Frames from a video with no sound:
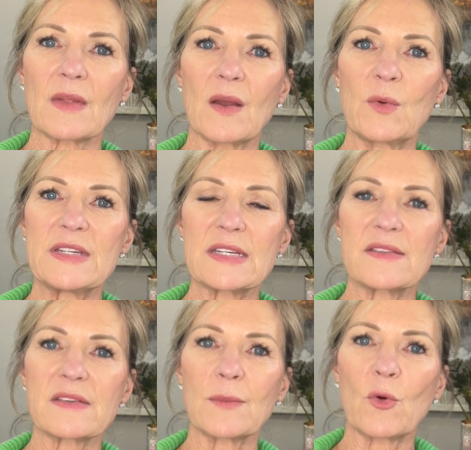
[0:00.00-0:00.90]
We did
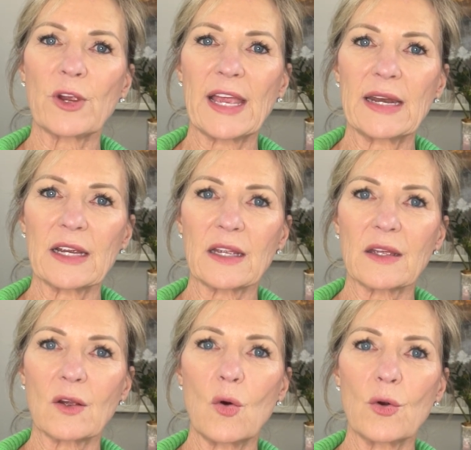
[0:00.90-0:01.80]
some
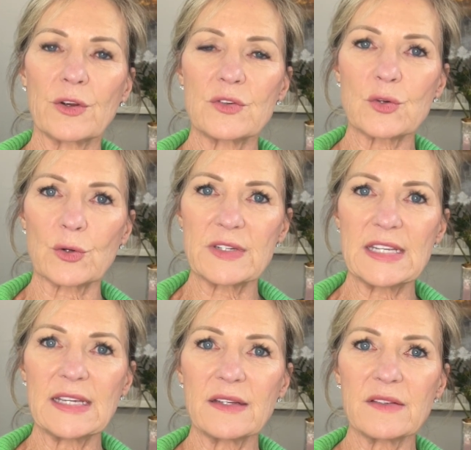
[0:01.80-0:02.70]
organic corn
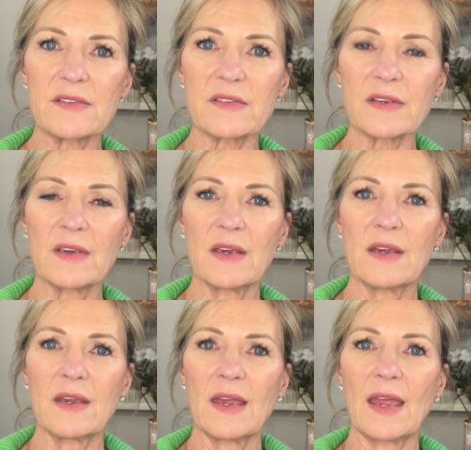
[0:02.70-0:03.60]
tortillas
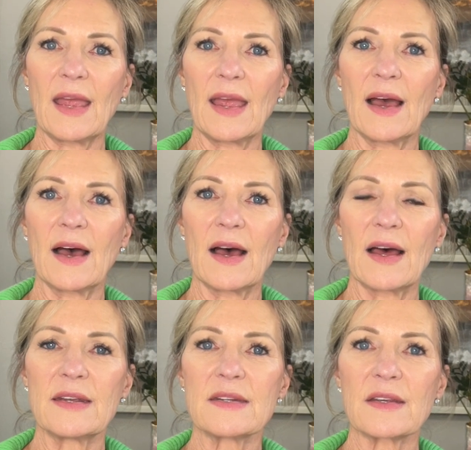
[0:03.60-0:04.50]

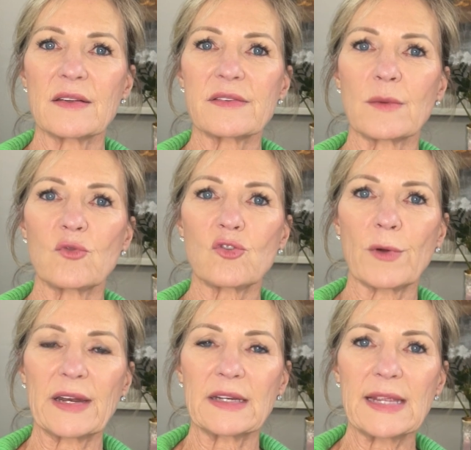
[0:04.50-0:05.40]
and some
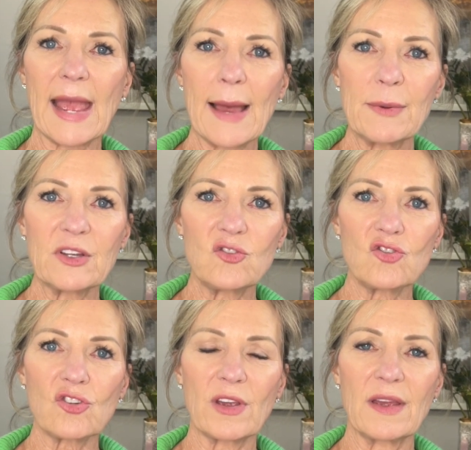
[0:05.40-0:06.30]
shredded
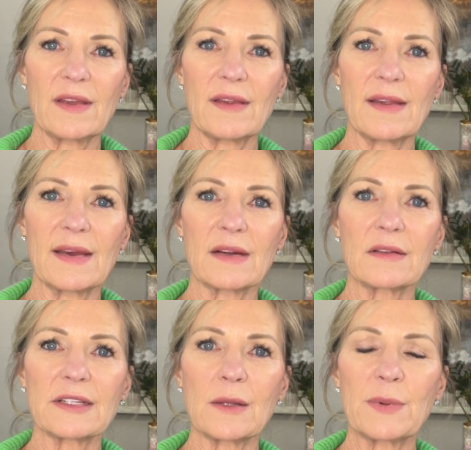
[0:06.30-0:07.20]
cabbage and a
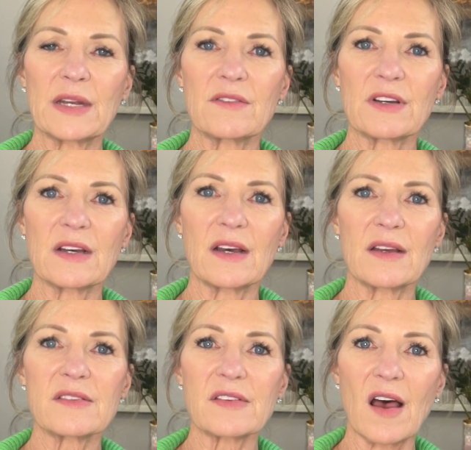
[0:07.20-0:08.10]
little bit of
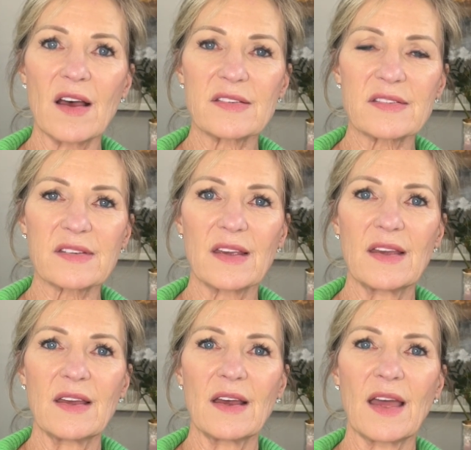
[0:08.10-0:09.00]
a sauce.
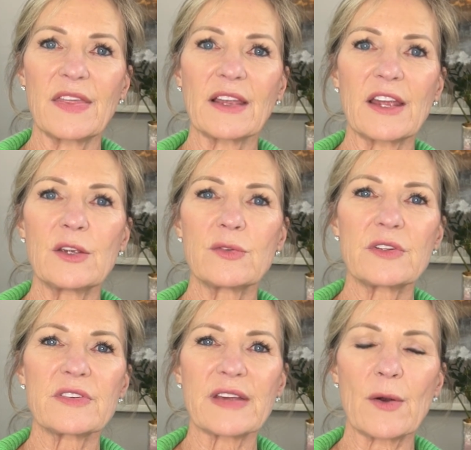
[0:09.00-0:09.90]
I think I used
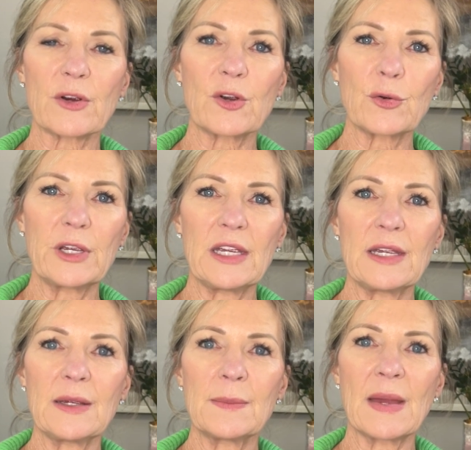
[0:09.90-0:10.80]
a sour
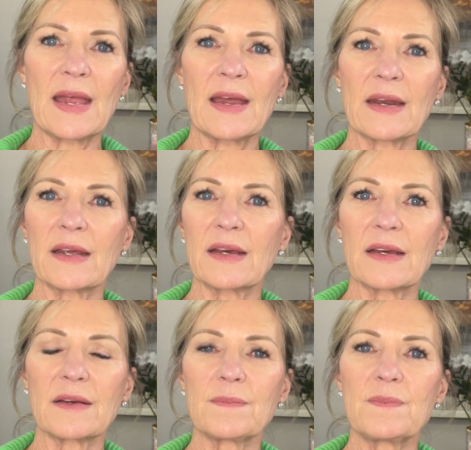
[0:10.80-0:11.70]
cream
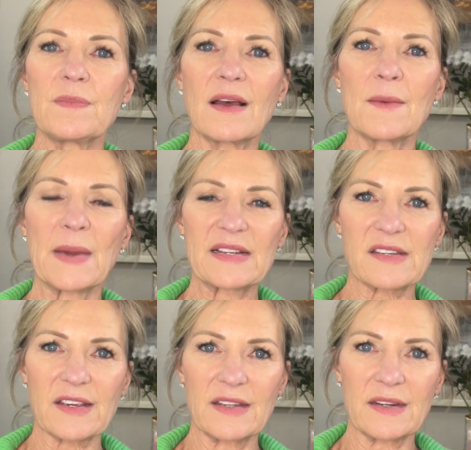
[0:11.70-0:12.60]
and a
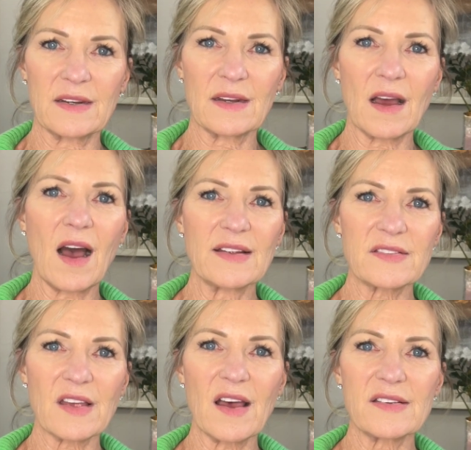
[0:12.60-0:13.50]
Mexican hot
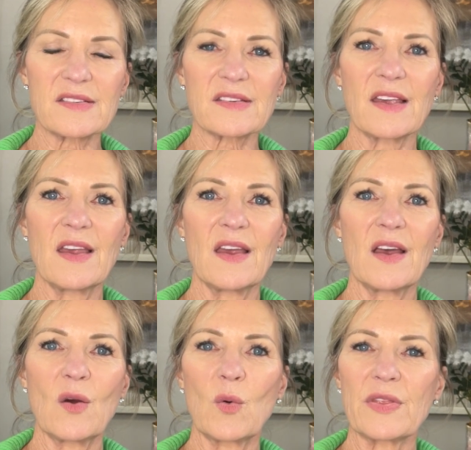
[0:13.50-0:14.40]
sauce
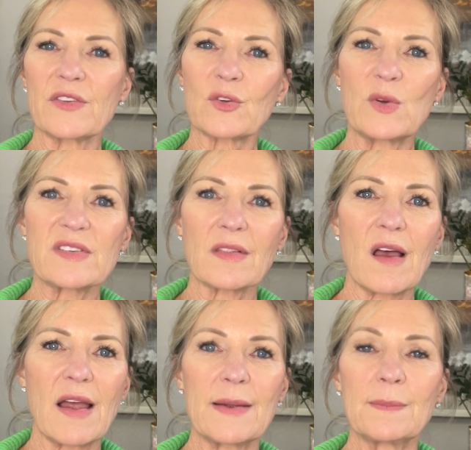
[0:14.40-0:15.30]
with a squeeze of
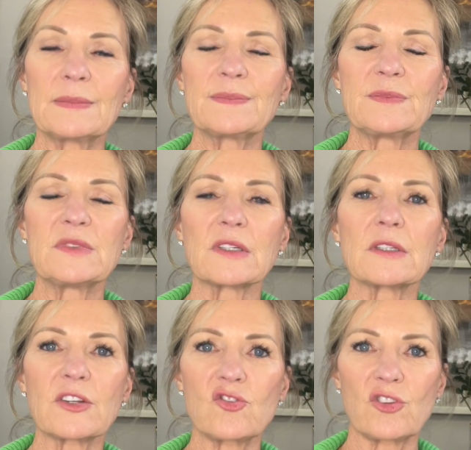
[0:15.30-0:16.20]
lime.
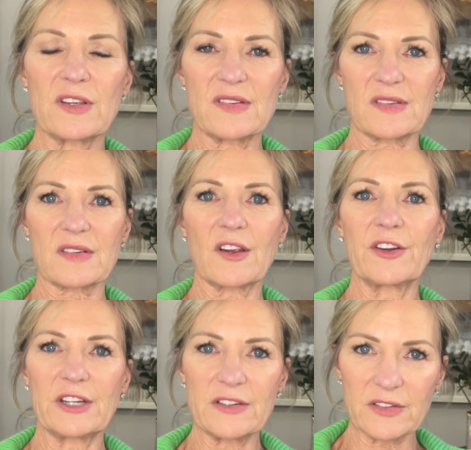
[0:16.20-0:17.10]
Delicious
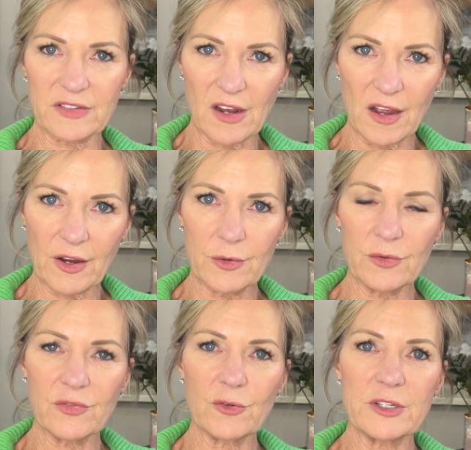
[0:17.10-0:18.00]
carnitas
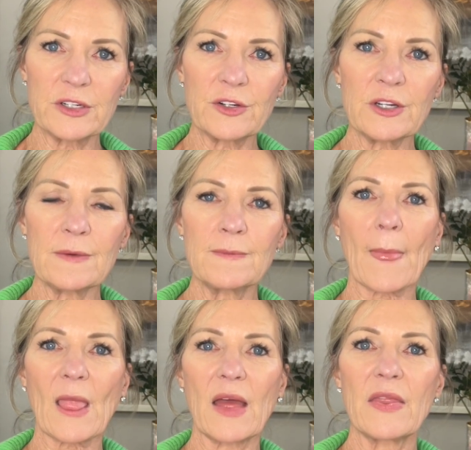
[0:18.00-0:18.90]
tacos for dinner.
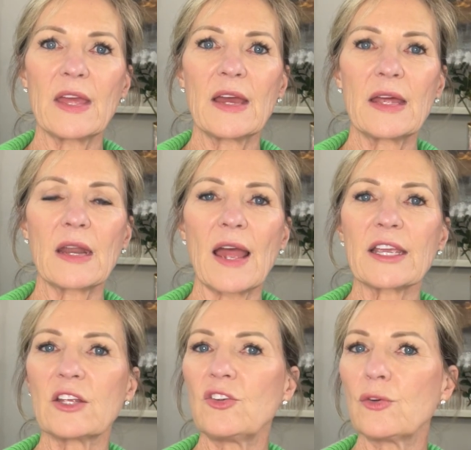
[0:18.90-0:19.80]
Then I
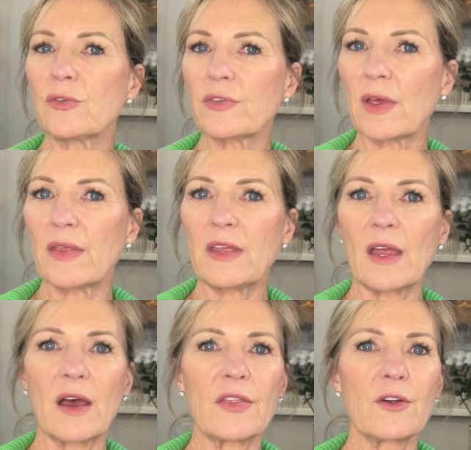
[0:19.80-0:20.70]
can use the
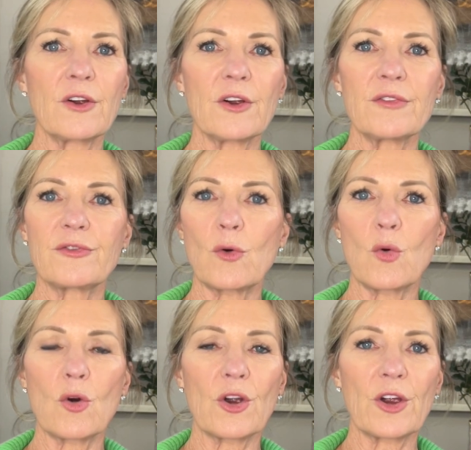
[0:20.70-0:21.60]
other
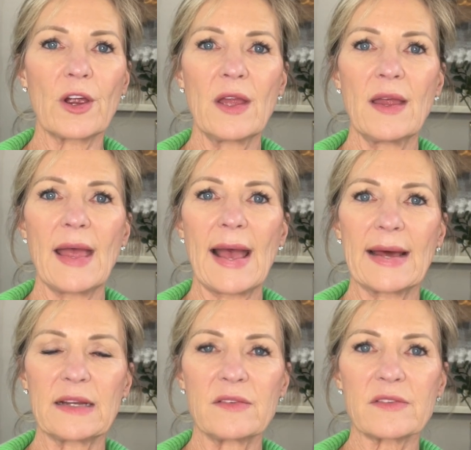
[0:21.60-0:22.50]
for
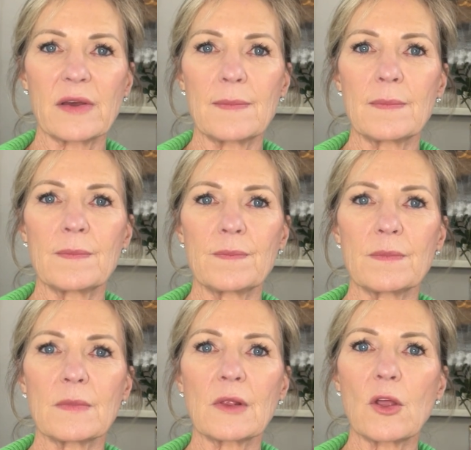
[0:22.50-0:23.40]
adding some
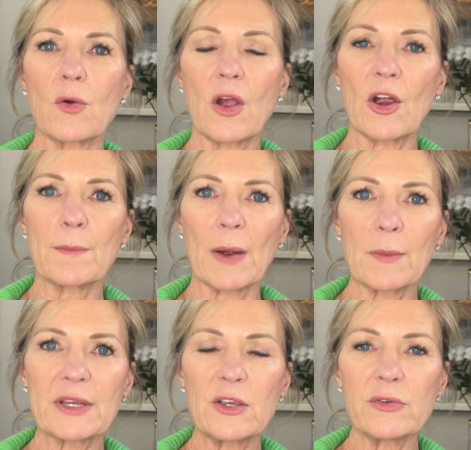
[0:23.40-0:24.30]
low-carb
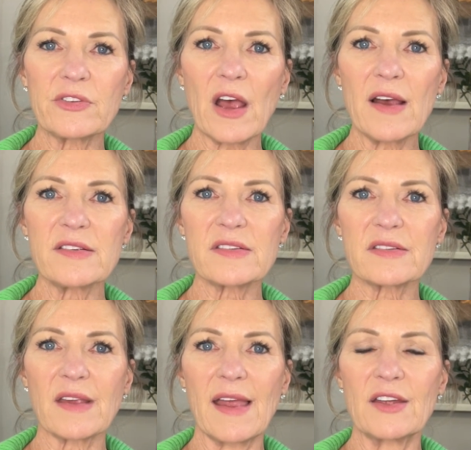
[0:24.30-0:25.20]
barbecue
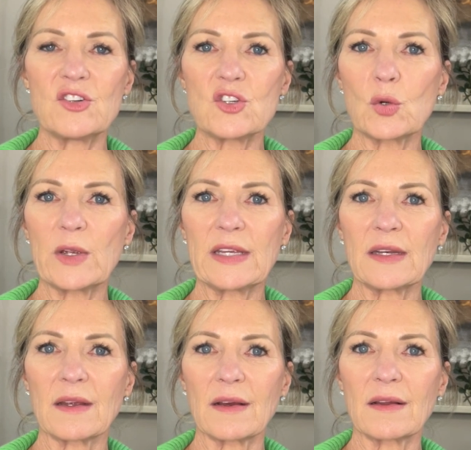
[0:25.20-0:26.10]
sauce and
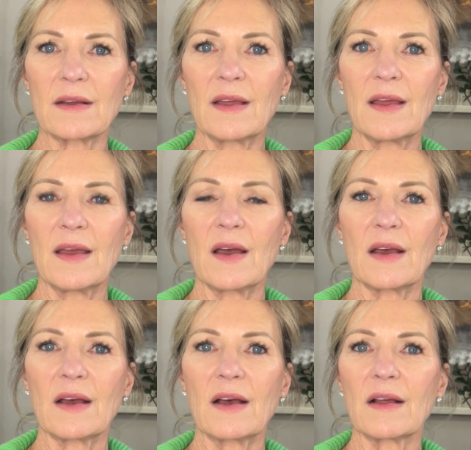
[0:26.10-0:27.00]
doing
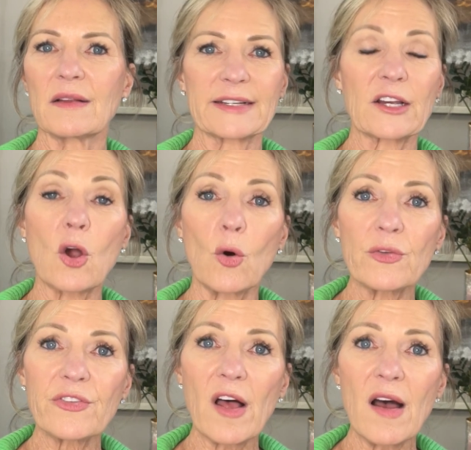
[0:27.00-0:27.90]
like a
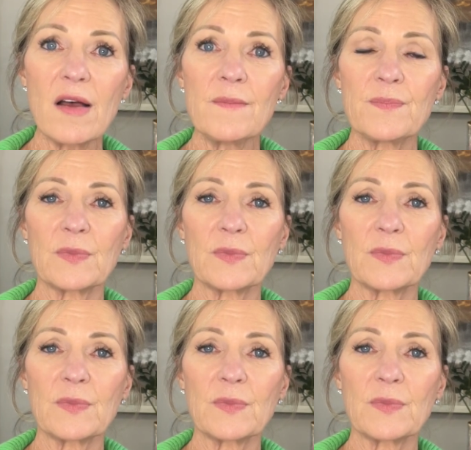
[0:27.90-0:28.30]
coleslaw.